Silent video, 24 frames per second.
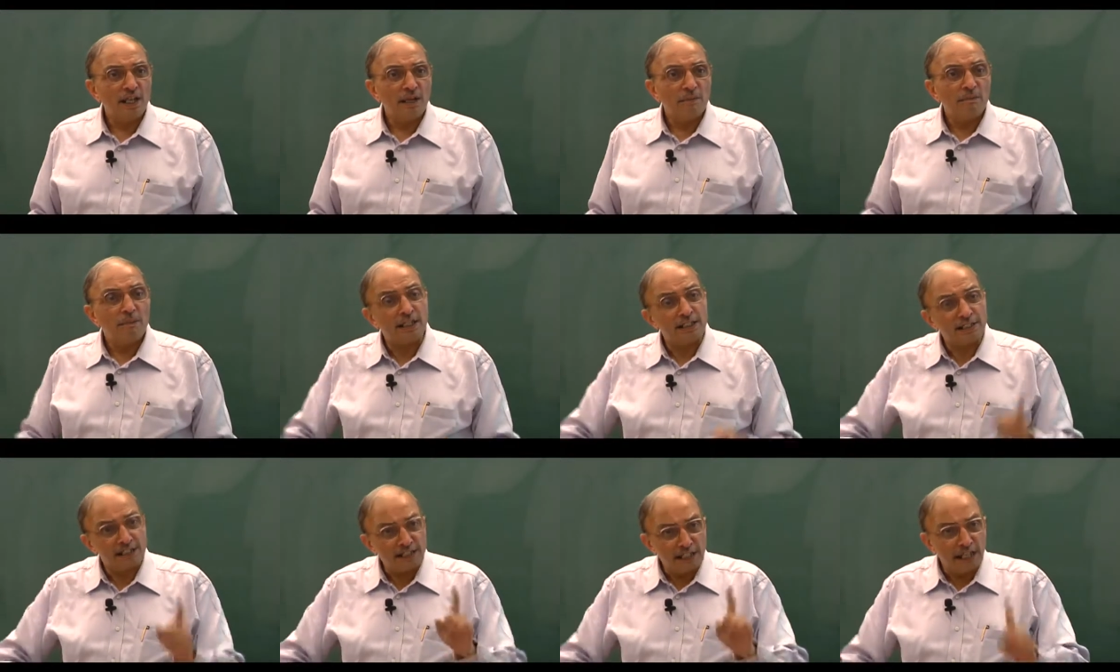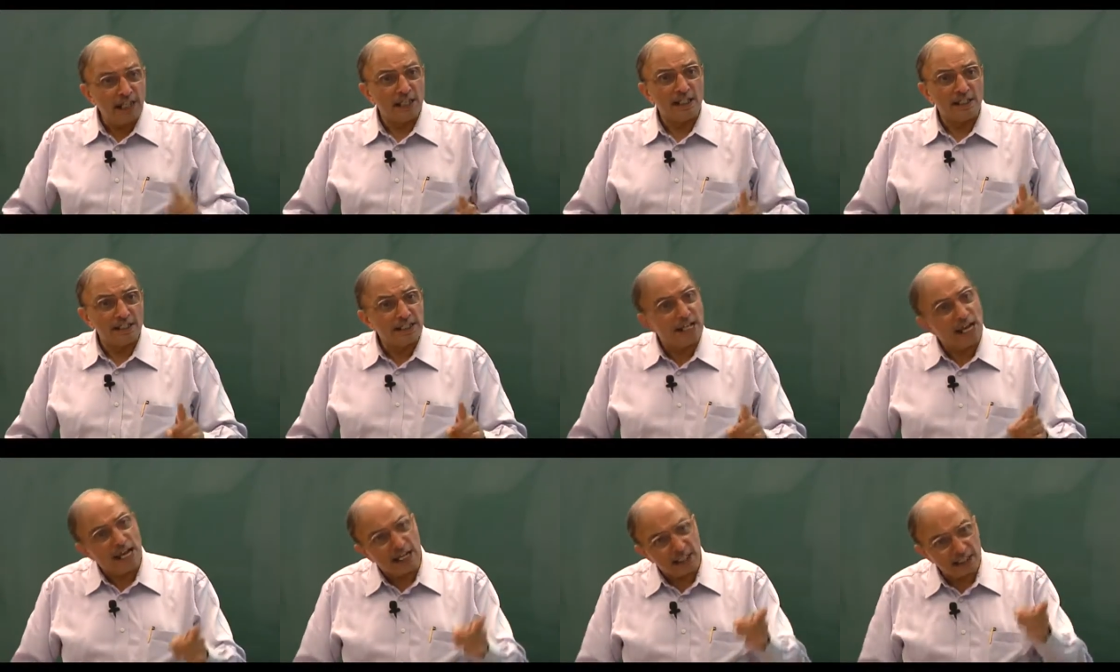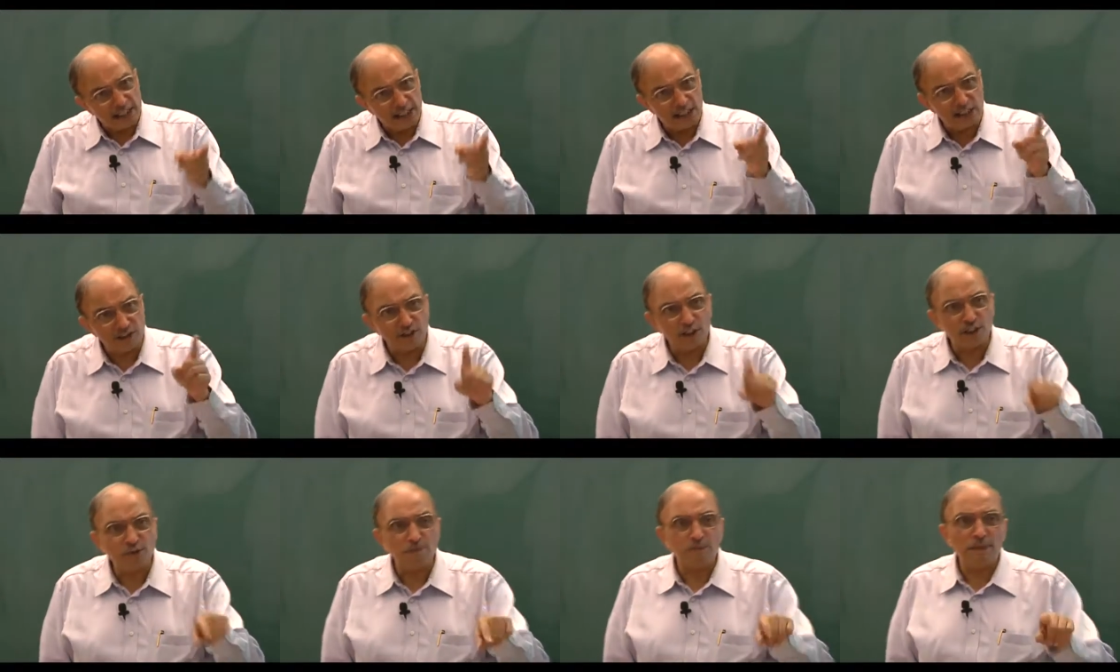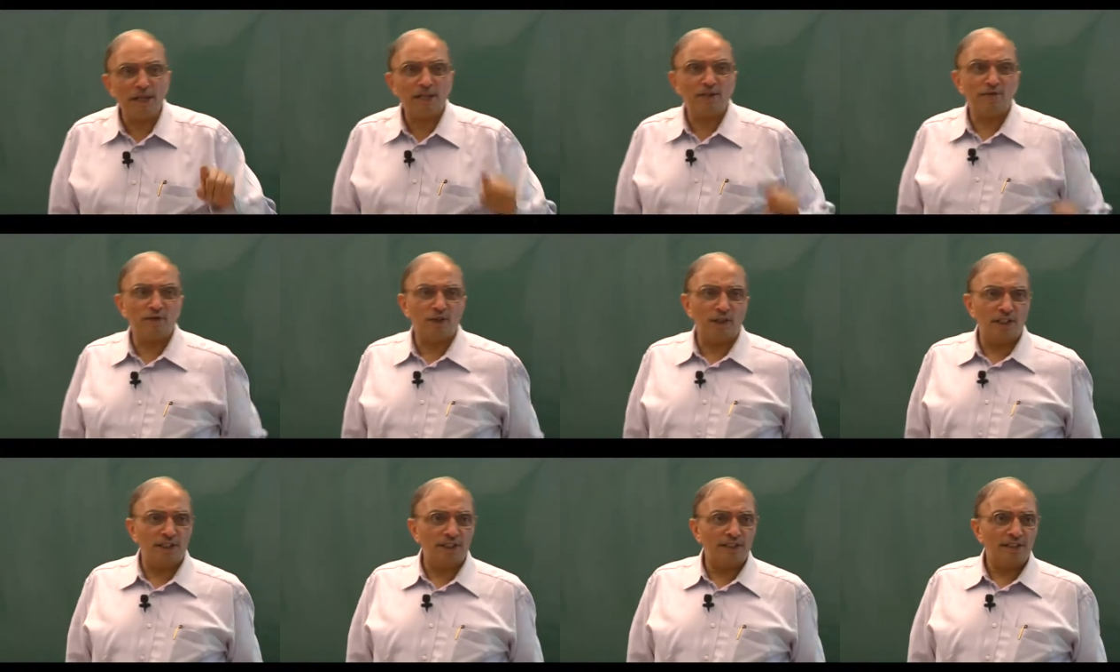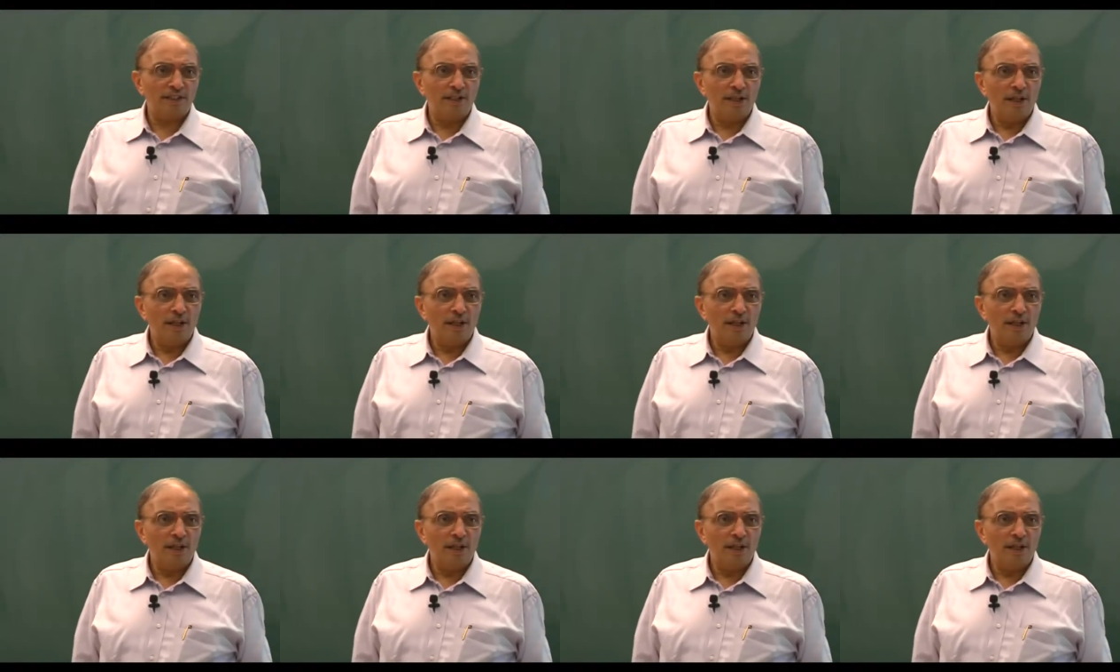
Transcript: but still the actions will speak for it